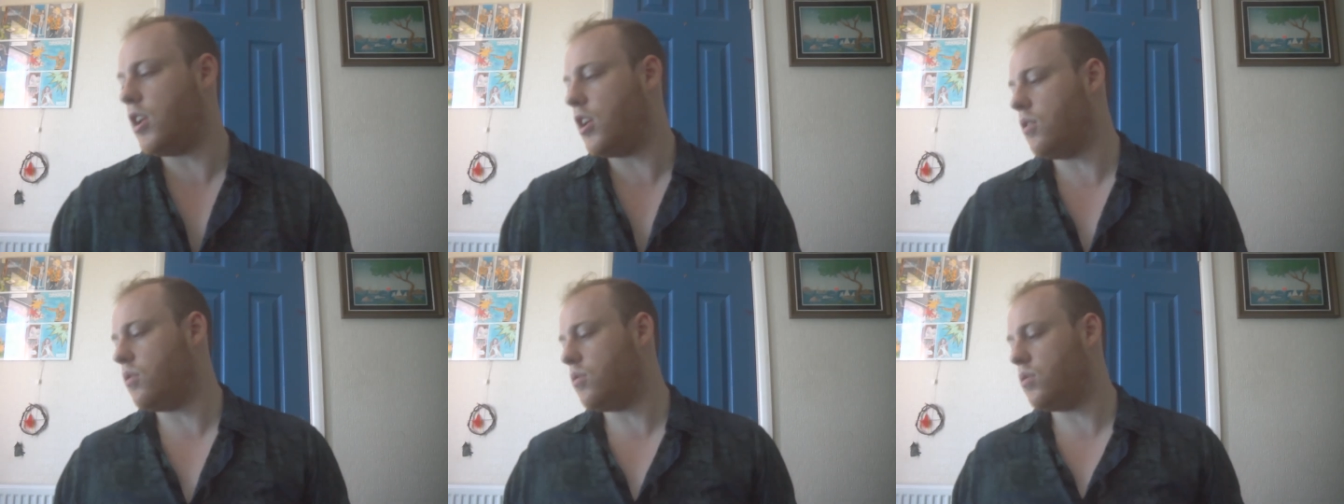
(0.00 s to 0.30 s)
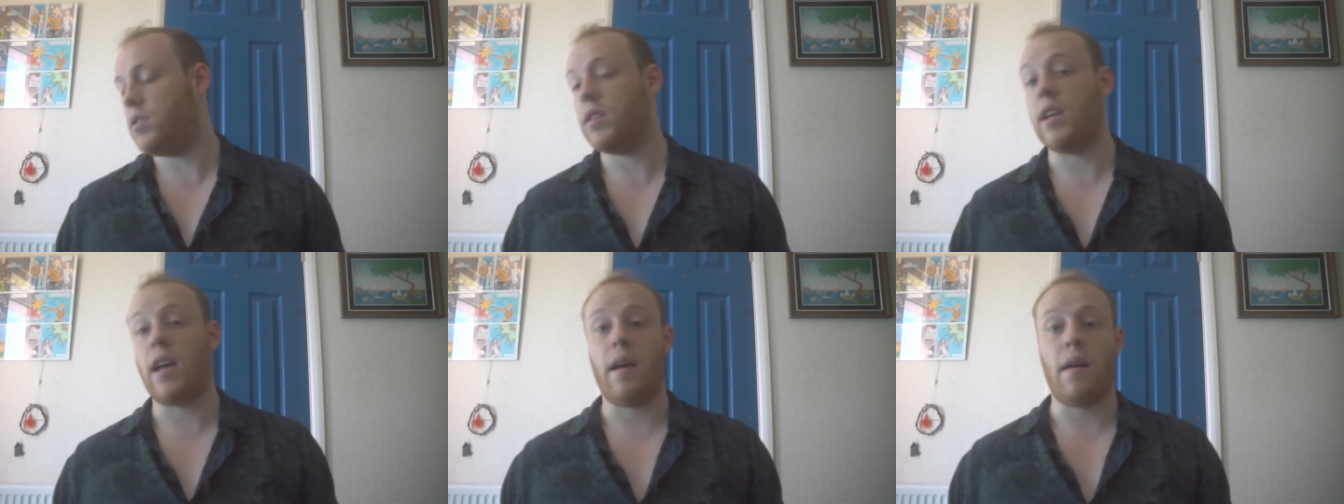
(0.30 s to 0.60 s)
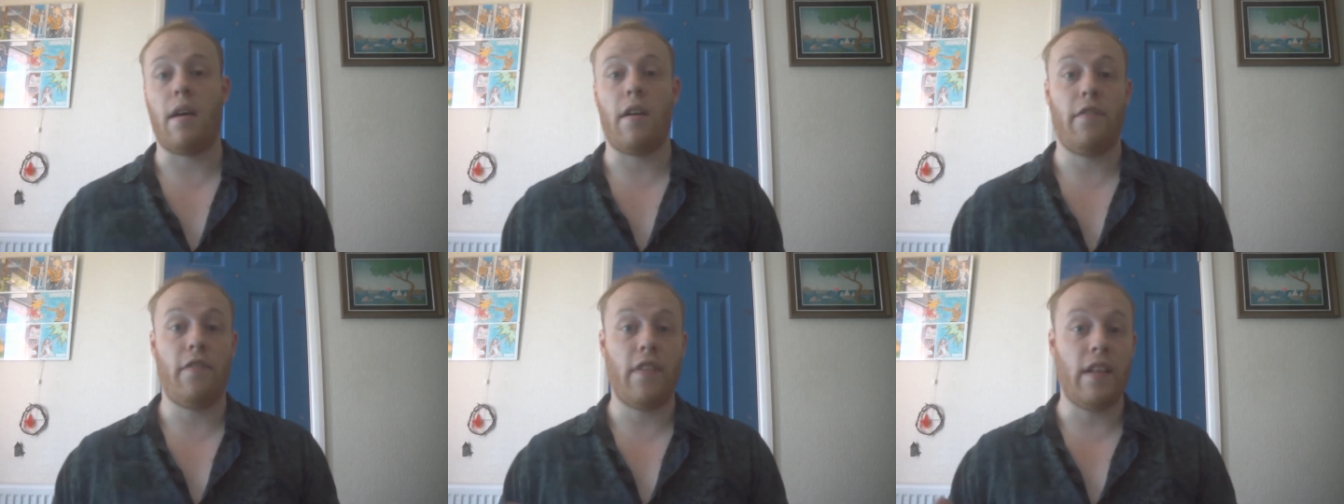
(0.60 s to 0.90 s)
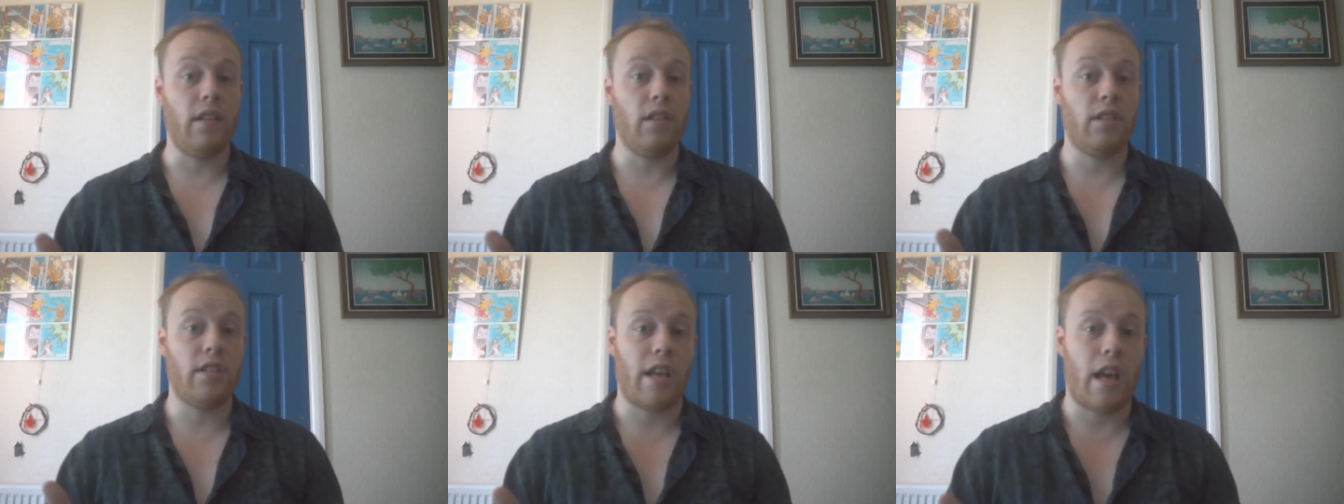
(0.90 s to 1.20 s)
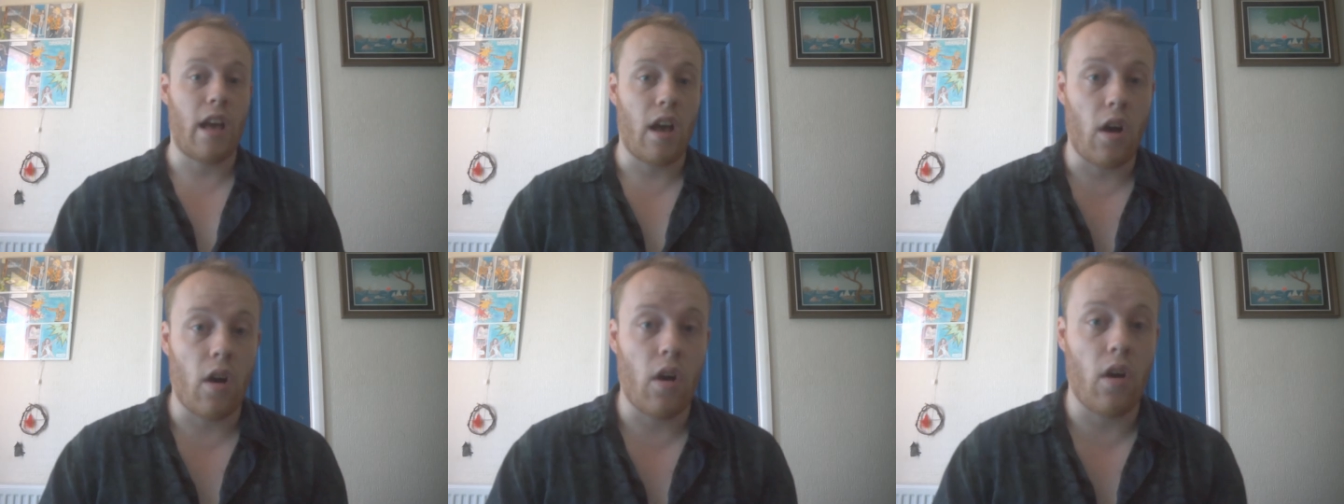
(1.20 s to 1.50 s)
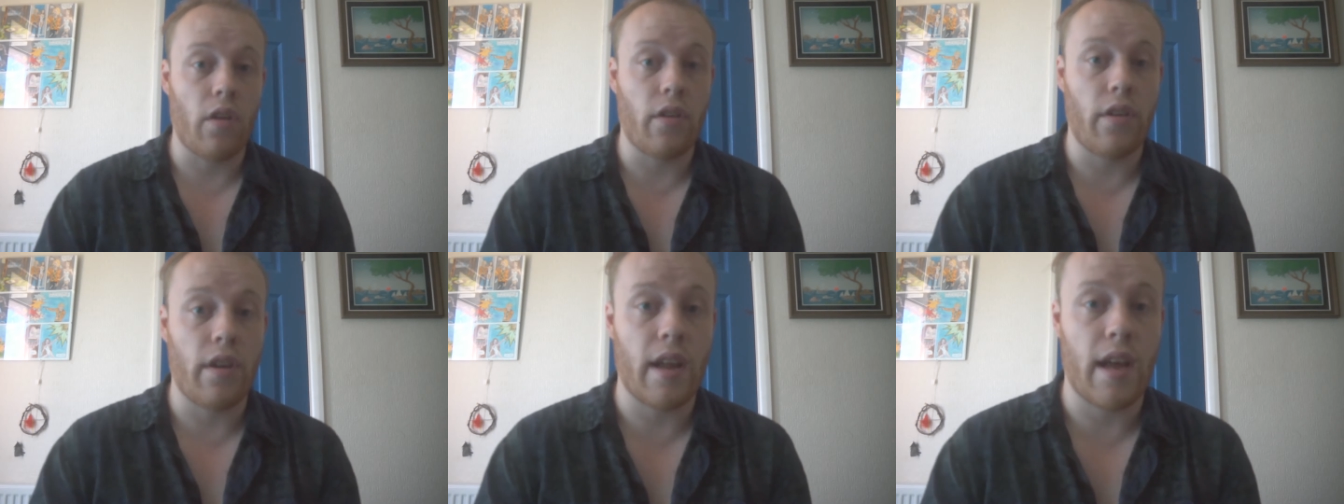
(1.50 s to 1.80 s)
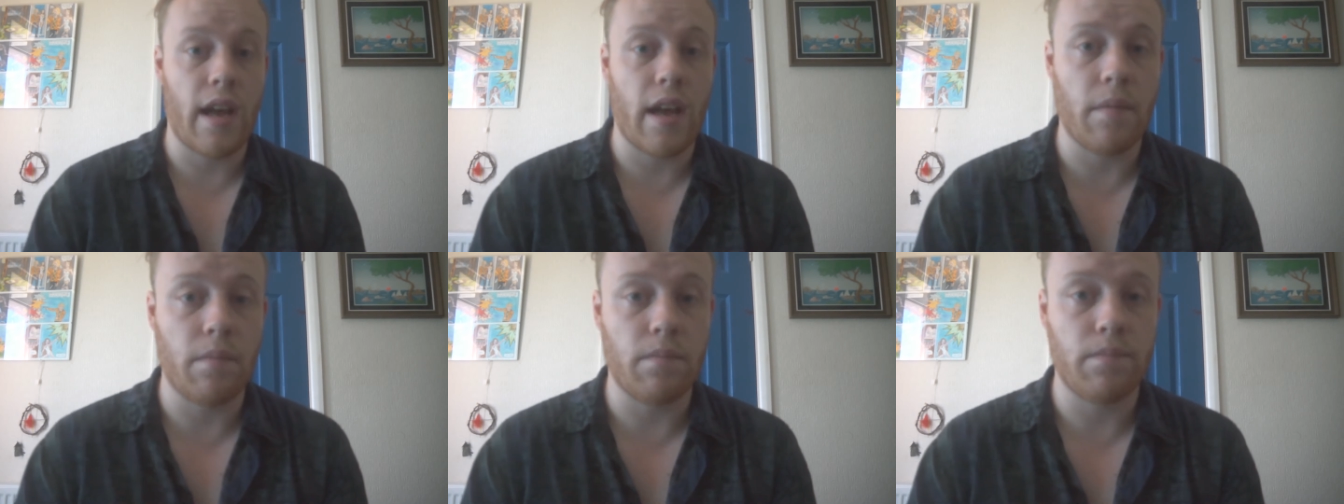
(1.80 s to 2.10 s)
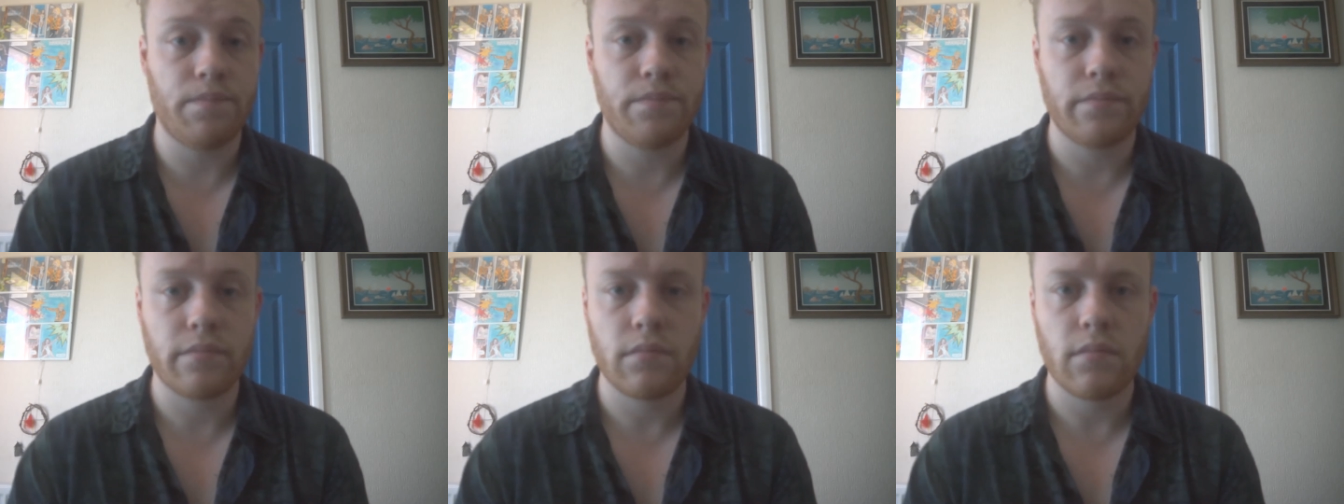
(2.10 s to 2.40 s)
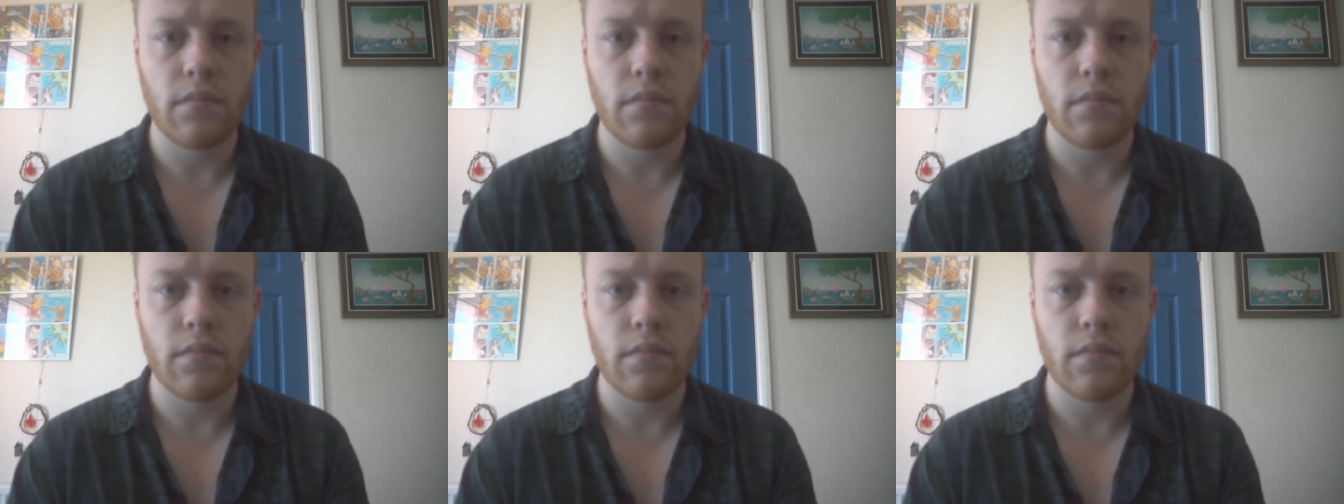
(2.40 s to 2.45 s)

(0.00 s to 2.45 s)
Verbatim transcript: use uh, a filter on um,